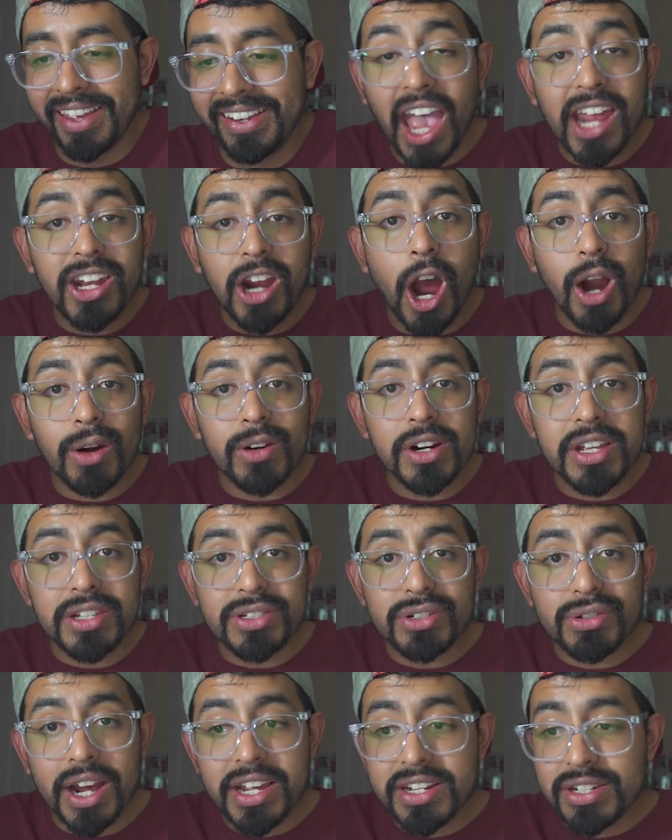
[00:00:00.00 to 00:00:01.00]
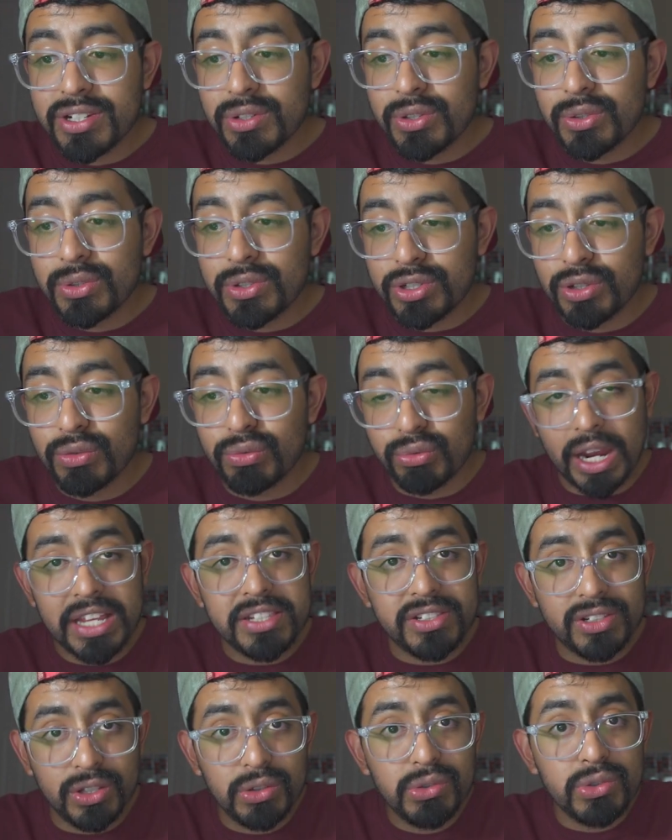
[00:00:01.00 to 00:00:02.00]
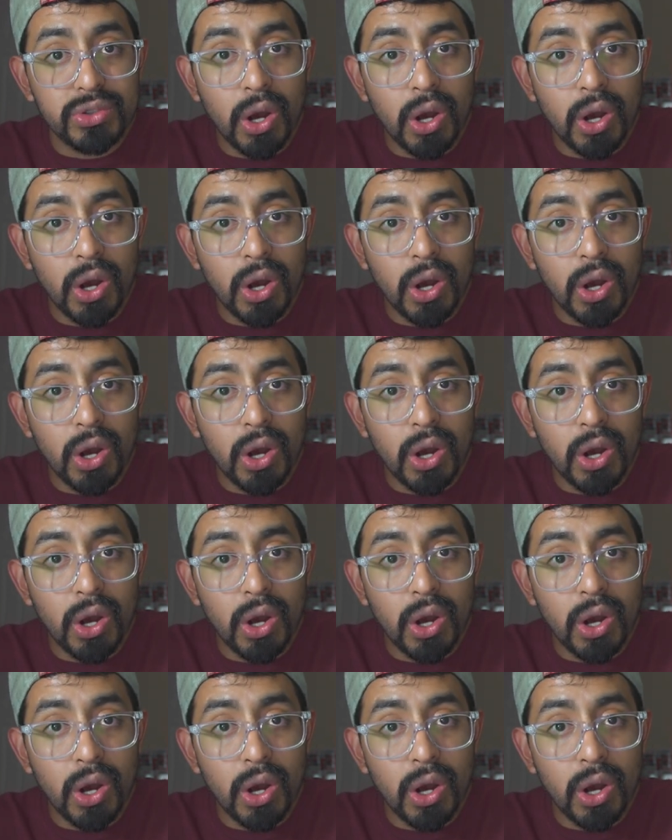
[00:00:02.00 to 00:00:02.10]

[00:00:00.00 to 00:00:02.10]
and Ara is trying to rescue